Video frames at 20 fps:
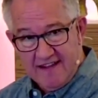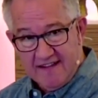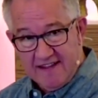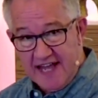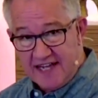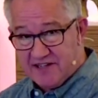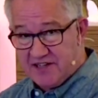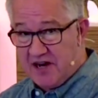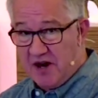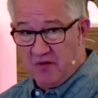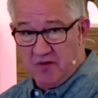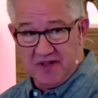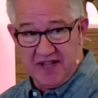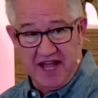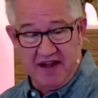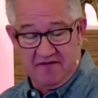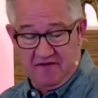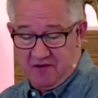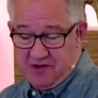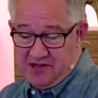That's not what
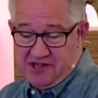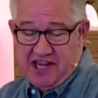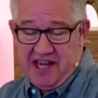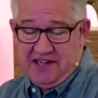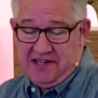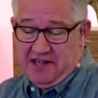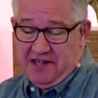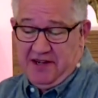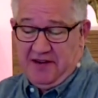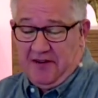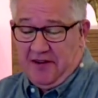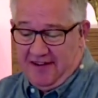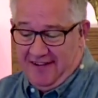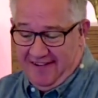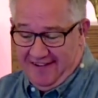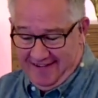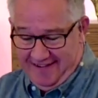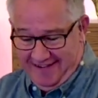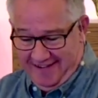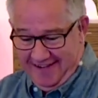that verse says at
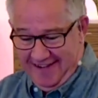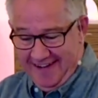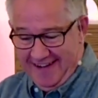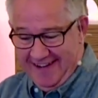all.